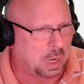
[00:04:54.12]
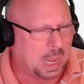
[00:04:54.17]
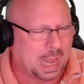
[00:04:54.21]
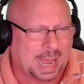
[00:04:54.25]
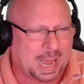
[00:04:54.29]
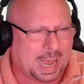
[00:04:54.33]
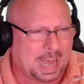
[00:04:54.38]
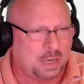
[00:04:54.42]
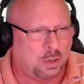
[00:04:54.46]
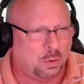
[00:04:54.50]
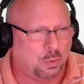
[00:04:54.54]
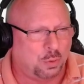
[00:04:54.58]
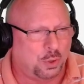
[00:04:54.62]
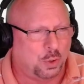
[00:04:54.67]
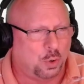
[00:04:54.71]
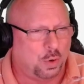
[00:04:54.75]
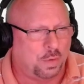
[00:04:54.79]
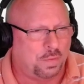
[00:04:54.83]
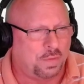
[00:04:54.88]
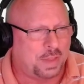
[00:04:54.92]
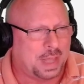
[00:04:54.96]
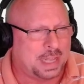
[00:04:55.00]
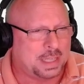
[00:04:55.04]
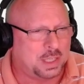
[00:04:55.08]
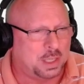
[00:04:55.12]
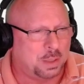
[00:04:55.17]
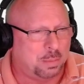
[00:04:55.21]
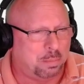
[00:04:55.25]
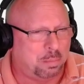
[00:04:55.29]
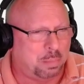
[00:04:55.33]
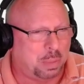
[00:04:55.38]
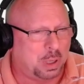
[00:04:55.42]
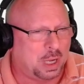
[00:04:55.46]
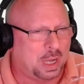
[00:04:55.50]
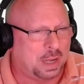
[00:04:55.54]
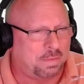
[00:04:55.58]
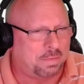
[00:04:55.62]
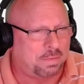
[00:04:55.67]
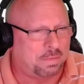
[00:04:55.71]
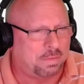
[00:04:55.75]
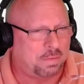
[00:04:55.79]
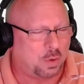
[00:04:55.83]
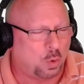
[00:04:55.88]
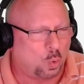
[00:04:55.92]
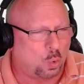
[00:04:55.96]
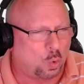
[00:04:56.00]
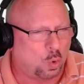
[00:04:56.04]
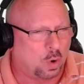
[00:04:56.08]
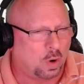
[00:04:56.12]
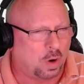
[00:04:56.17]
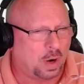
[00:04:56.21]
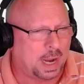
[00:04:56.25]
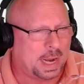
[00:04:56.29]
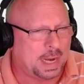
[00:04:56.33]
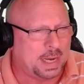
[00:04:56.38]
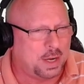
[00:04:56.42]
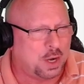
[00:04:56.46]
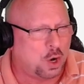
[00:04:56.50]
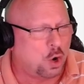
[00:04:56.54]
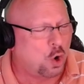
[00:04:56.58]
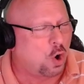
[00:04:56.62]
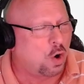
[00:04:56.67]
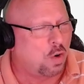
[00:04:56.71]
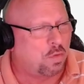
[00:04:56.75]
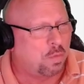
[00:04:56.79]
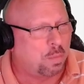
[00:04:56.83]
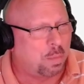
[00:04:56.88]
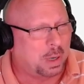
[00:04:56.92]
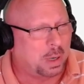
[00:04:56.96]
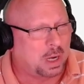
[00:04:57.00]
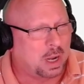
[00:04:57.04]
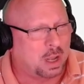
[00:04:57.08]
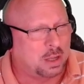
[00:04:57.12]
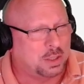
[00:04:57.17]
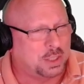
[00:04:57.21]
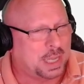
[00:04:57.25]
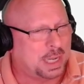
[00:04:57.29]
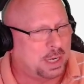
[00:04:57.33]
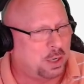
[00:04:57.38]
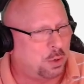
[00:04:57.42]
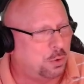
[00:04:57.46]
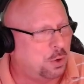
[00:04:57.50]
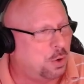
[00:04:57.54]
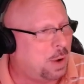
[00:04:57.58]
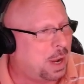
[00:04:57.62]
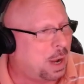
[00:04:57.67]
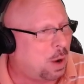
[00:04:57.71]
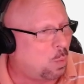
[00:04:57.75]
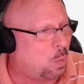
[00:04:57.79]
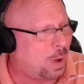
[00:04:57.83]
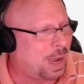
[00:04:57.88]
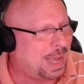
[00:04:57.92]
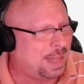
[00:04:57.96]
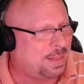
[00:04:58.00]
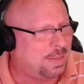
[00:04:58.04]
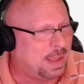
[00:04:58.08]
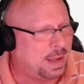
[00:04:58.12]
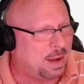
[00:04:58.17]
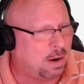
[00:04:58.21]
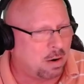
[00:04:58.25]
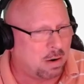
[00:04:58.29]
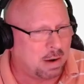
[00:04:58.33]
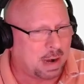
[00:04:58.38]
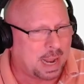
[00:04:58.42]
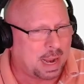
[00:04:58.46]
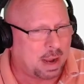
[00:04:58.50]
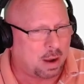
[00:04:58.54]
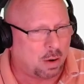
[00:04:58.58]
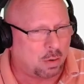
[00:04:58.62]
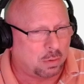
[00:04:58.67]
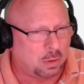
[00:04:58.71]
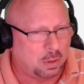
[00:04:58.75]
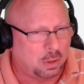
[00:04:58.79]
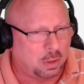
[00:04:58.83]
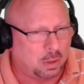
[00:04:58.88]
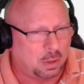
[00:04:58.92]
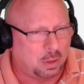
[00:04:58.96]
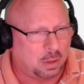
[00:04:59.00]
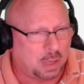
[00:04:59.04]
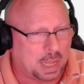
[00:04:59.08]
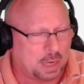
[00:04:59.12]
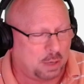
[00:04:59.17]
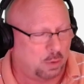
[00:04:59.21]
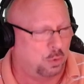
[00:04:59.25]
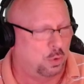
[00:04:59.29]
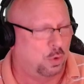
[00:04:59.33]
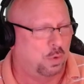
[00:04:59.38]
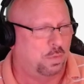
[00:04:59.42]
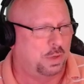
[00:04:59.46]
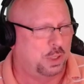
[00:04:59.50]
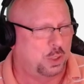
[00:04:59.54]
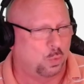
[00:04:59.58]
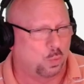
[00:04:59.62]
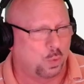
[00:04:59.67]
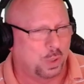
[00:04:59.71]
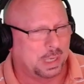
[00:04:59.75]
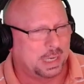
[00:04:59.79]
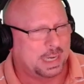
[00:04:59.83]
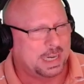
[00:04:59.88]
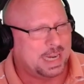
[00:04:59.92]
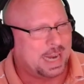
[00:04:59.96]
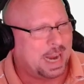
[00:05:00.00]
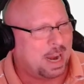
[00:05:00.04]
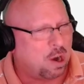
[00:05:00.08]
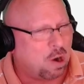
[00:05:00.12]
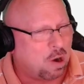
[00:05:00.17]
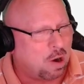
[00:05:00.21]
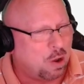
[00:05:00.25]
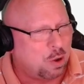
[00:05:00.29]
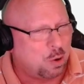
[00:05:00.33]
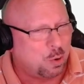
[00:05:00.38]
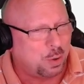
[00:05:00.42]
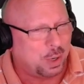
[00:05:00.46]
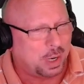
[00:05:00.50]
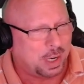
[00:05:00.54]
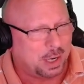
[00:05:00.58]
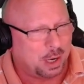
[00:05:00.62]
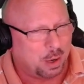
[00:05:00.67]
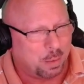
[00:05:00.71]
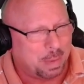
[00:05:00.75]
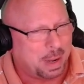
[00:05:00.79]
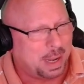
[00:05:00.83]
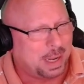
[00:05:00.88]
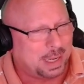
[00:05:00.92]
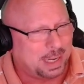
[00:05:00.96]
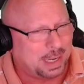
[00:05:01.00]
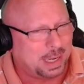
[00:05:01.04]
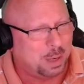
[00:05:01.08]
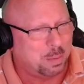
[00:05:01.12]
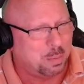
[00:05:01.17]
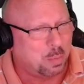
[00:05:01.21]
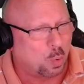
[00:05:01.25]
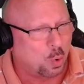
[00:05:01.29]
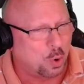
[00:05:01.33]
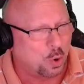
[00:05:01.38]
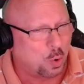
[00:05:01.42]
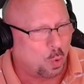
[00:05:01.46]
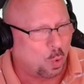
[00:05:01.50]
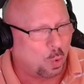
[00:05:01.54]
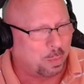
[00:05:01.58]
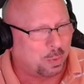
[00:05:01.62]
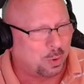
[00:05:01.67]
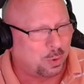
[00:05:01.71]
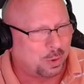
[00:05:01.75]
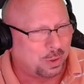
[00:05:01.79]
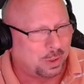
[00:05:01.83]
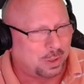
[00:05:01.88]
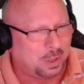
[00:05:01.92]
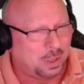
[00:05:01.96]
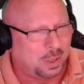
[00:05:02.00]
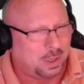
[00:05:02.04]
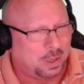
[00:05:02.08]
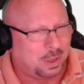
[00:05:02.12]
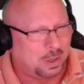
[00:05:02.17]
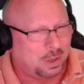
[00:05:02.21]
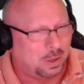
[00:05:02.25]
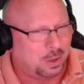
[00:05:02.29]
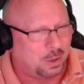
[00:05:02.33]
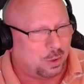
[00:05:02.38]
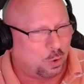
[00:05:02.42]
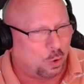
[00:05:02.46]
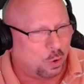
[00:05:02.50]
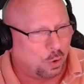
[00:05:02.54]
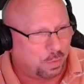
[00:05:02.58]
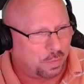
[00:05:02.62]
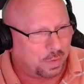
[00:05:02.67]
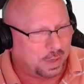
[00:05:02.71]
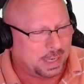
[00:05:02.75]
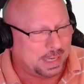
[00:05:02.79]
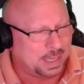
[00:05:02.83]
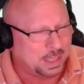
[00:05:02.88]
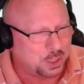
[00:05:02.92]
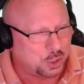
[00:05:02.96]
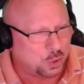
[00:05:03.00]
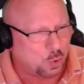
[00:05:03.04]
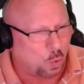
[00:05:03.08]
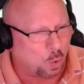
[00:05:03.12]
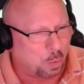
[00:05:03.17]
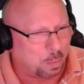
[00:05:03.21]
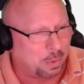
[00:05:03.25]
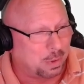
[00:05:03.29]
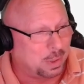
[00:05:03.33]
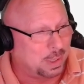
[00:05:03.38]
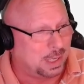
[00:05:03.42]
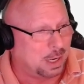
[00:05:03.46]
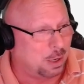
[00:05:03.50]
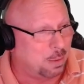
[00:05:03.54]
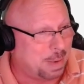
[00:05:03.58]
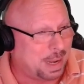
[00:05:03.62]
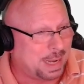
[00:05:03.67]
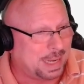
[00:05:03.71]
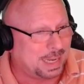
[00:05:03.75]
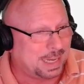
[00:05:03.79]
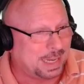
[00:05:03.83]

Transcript: I don't know if that's a buff or a nerf because I don't know how wide they are now. I don't know if it's really narrow and they're making it more normal, or if it is normal and they're making